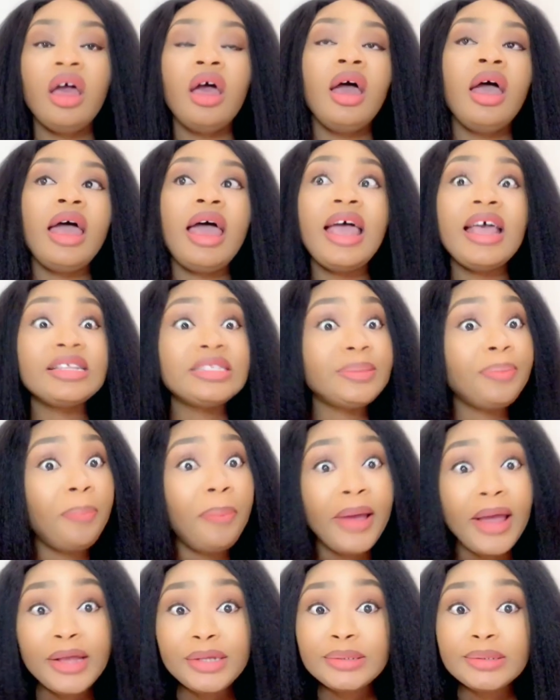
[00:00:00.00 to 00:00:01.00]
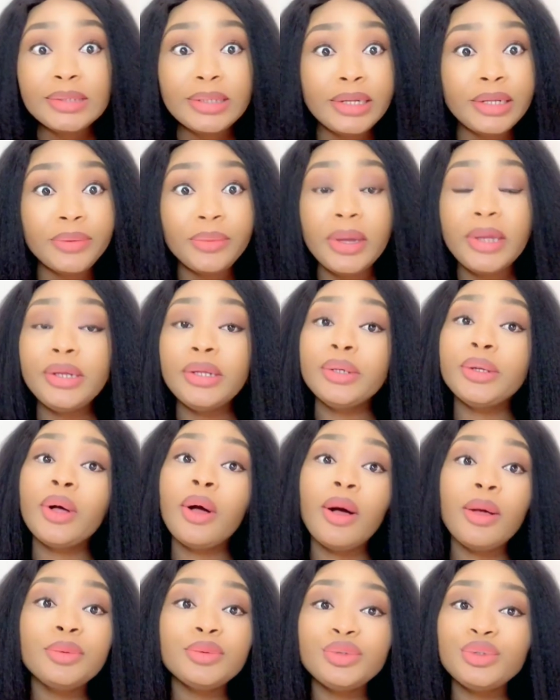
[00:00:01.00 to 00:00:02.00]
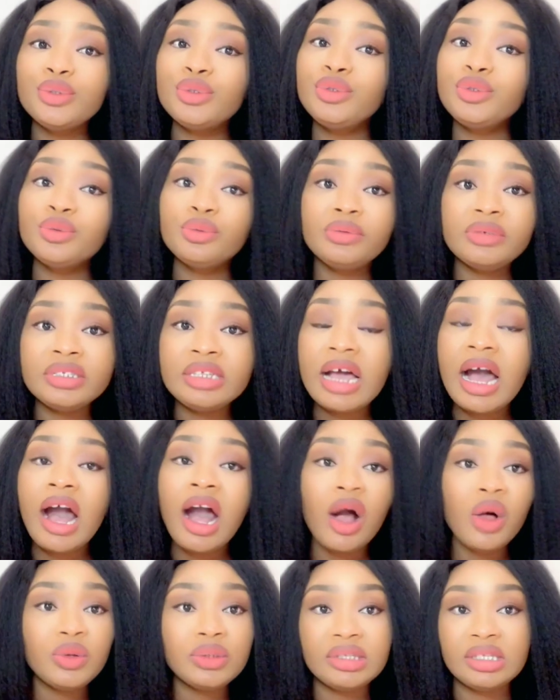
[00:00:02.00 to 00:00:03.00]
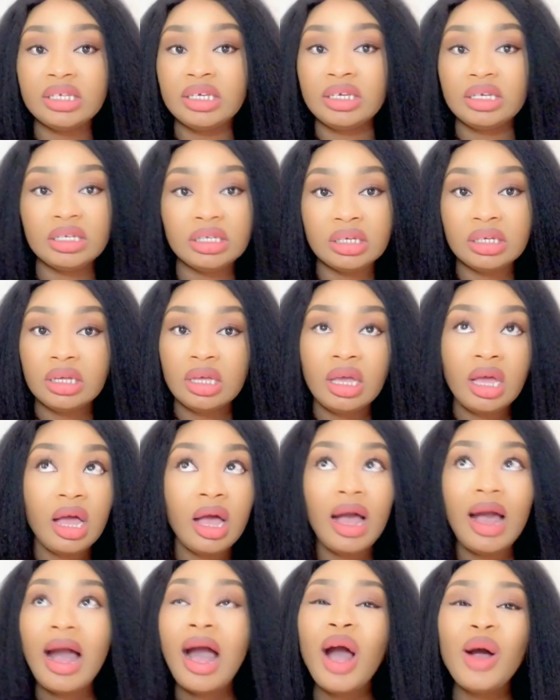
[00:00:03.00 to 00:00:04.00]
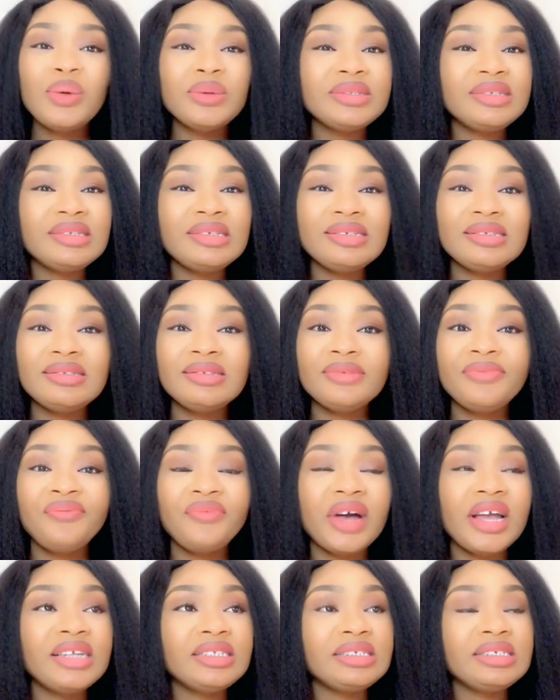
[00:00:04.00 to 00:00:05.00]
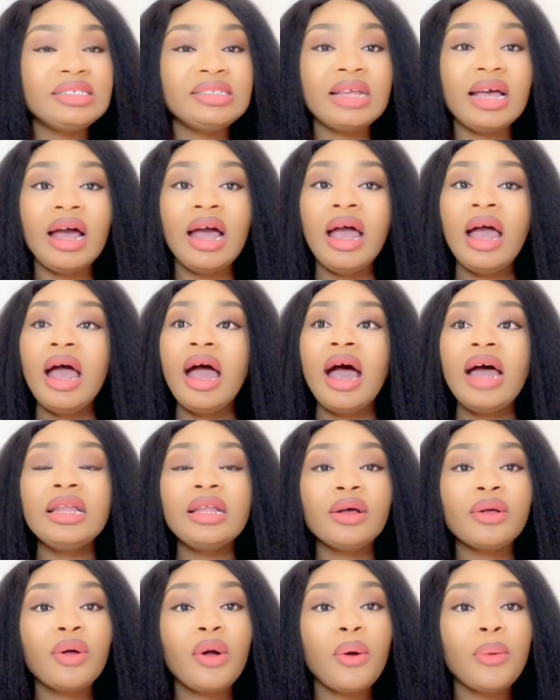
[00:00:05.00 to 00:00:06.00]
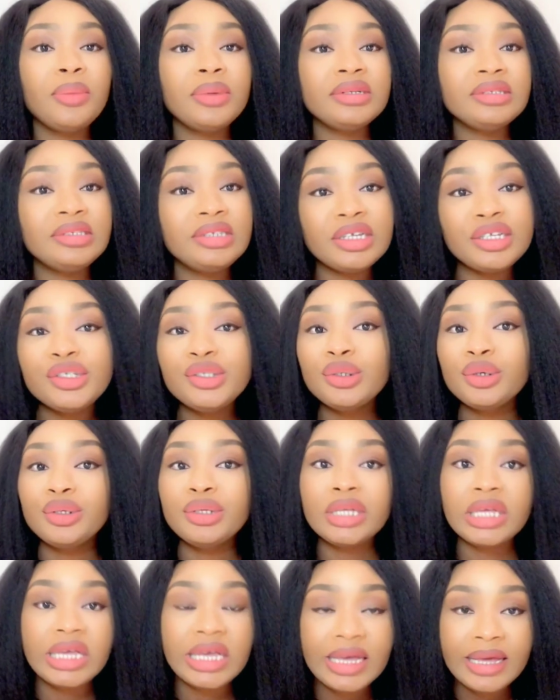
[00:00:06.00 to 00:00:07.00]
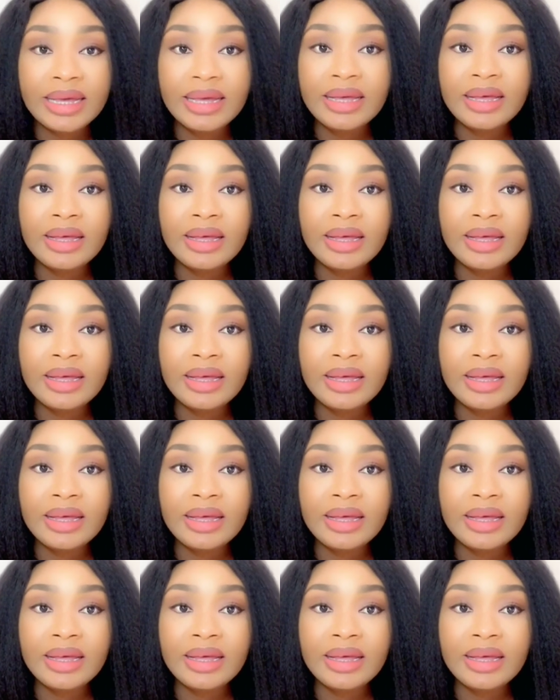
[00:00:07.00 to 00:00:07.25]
especially when it comes to do with housing. Houses, finding an accommodation here